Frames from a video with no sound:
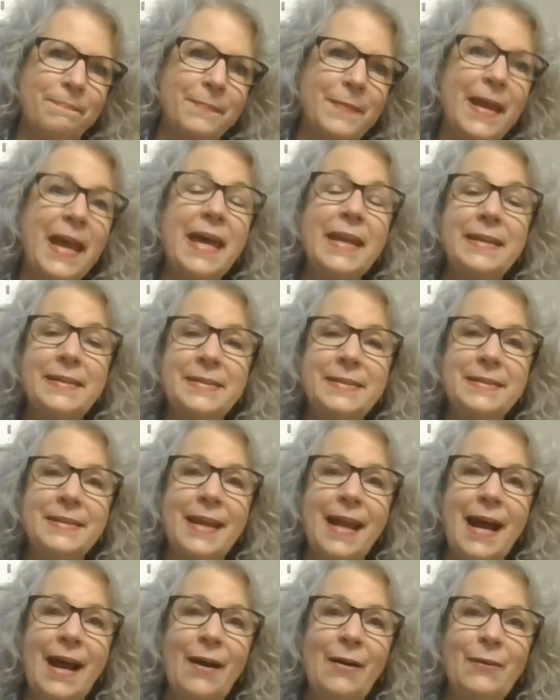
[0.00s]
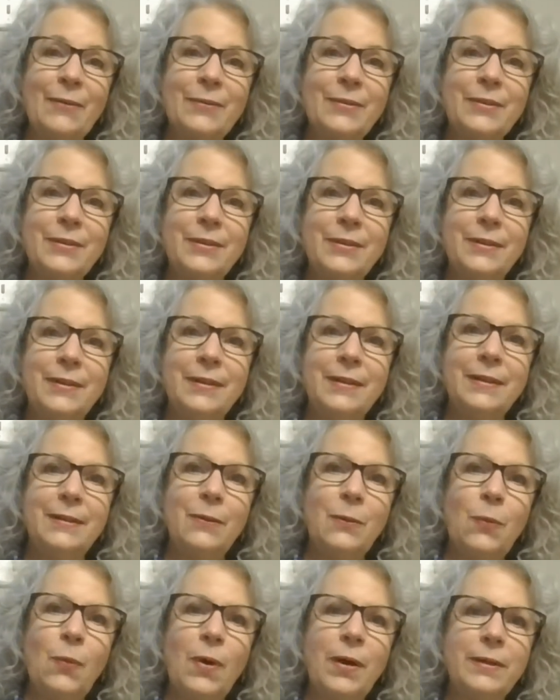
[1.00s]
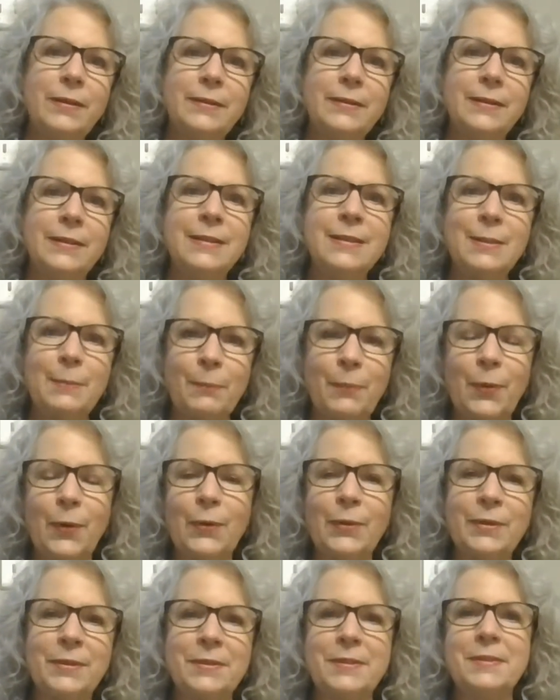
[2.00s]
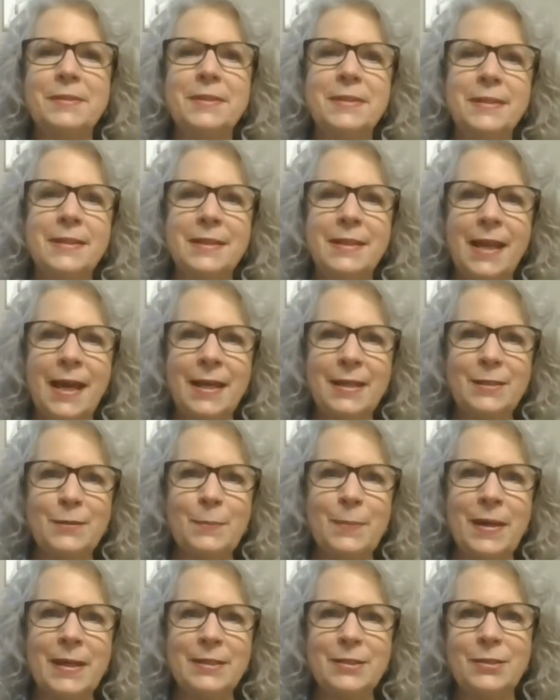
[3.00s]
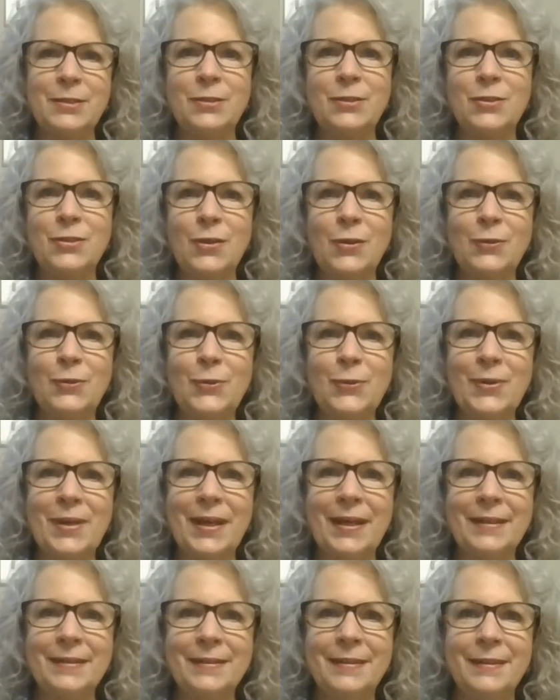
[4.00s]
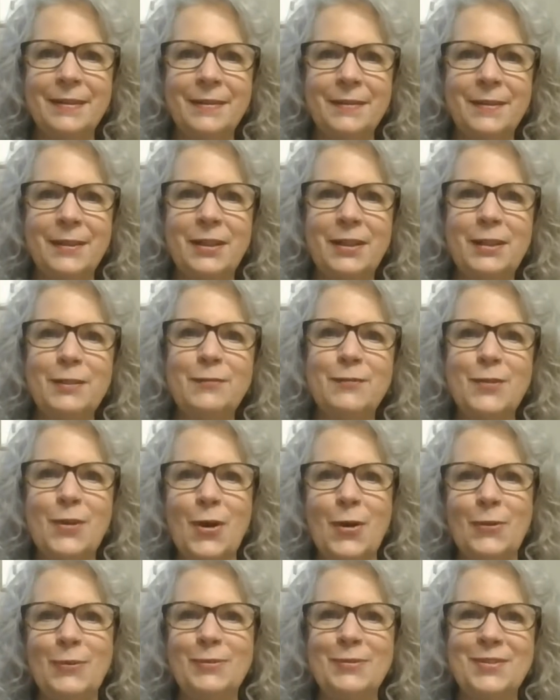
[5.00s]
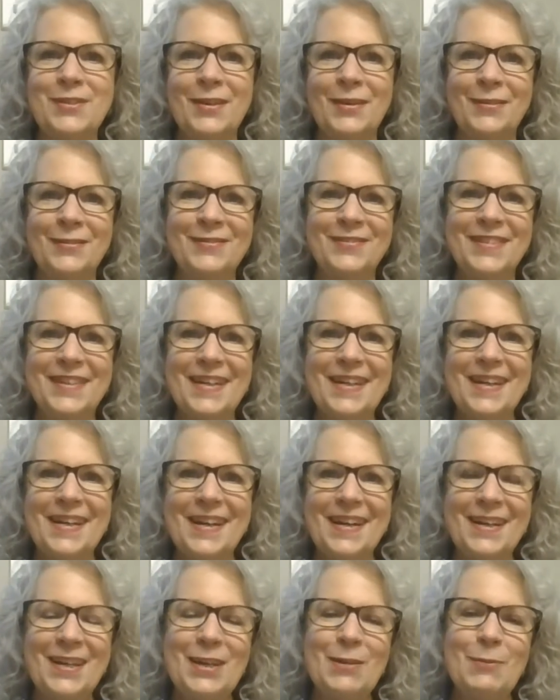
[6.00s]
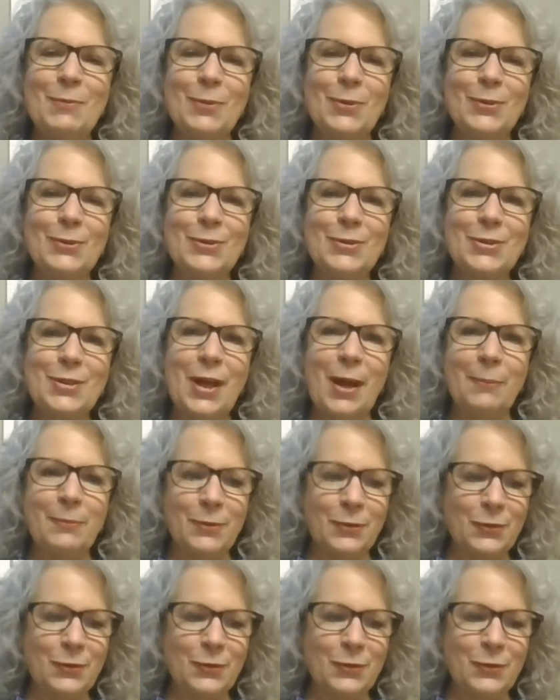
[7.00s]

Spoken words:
edited out what isn't pertinent to today's message, so you'll get the cliff notes of Hebrews chapter